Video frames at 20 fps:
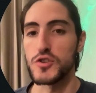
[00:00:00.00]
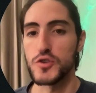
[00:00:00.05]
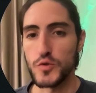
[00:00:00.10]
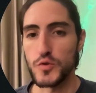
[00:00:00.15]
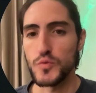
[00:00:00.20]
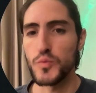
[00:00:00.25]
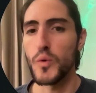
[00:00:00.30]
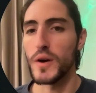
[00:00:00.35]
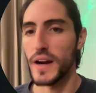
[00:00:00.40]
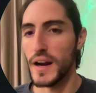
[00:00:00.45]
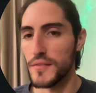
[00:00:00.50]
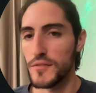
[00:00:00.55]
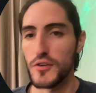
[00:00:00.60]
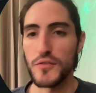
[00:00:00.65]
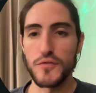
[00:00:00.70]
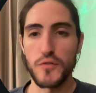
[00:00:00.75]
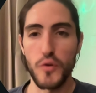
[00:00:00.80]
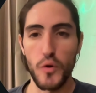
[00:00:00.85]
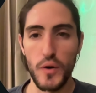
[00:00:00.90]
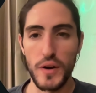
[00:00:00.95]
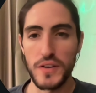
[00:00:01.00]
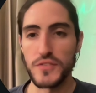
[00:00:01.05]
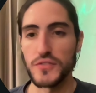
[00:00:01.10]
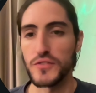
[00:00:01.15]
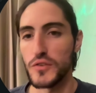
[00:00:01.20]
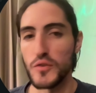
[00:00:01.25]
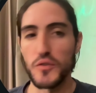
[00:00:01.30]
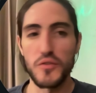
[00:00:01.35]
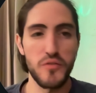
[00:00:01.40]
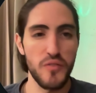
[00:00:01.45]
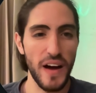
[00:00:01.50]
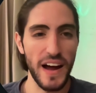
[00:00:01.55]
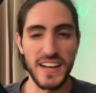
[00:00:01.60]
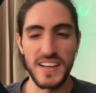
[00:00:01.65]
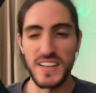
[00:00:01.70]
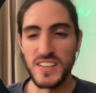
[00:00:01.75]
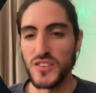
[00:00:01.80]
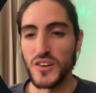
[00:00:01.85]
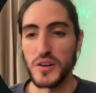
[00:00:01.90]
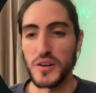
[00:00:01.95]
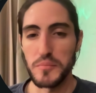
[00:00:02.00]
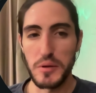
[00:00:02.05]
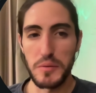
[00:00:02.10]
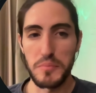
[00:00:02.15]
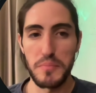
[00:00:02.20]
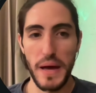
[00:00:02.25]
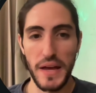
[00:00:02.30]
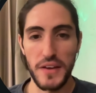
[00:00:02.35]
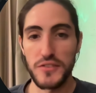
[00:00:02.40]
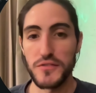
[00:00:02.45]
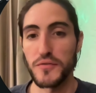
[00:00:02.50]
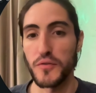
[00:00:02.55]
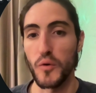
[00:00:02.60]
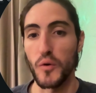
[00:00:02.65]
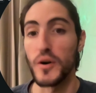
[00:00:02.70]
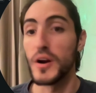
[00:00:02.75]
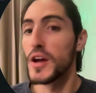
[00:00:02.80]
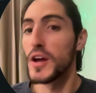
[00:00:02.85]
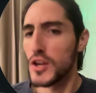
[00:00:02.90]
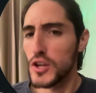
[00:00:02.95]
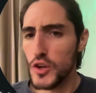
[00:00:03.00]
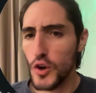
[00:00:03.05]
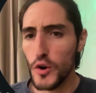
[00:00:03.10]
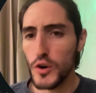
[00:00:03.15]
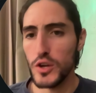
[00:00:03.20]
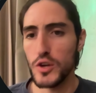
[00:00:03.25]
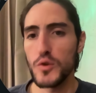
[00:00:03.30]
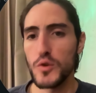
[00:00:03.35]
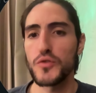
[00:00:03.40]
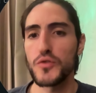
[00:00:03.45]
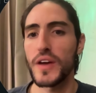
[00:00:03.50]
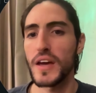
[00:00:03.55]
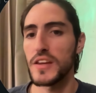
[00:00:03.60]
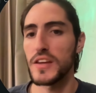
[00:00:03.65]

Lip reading: whatever voice you find is going to be best for your use case,